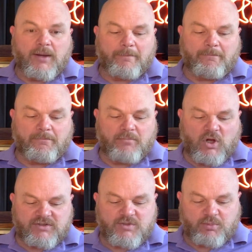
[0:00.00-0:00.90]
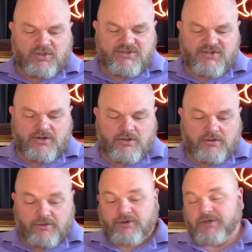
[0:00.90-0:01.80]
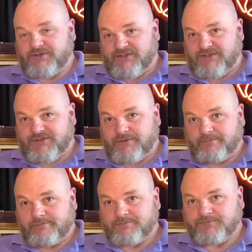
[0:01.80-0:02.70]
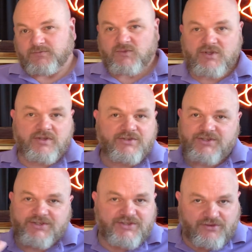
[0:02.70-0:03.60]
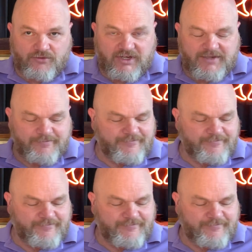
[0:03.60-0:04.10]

multiple sclerosis. So there's just three.